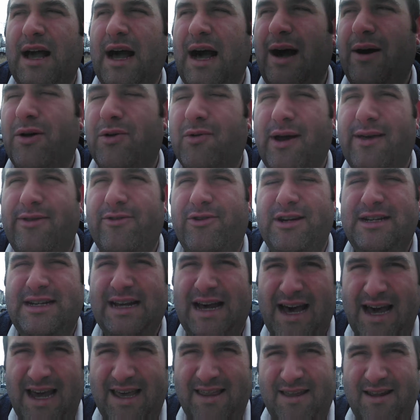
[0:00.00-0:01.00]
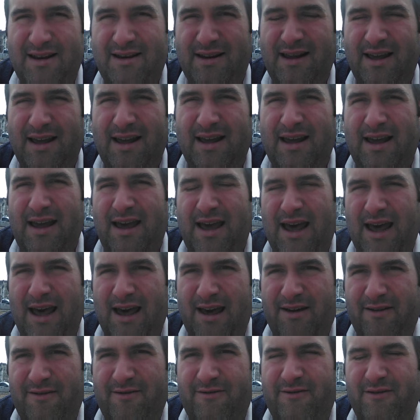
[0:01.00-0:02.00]
I would rather die than
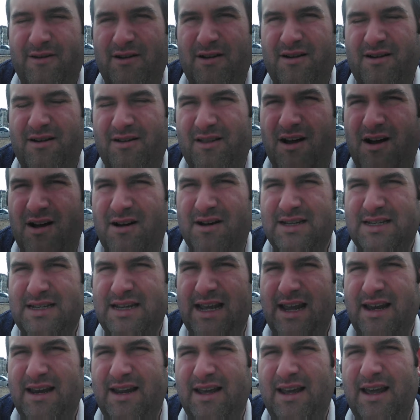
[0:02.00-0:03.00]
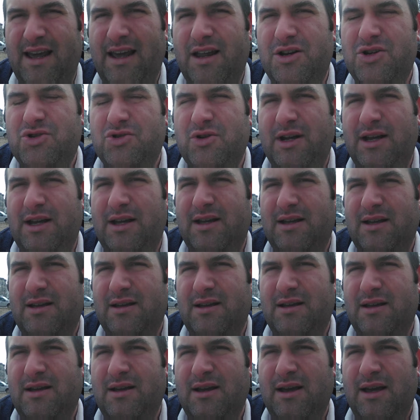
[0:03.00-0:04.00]
have a long-standing injury
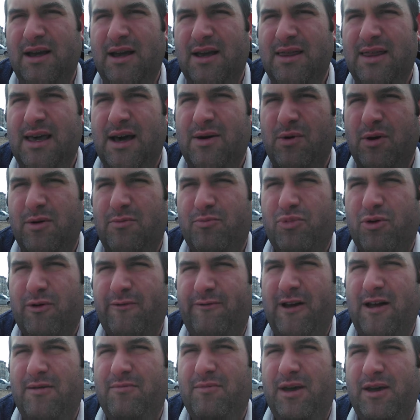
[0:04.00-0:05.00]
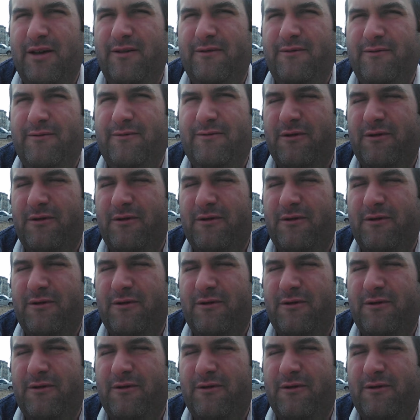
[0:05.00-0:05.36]
that would prevent me,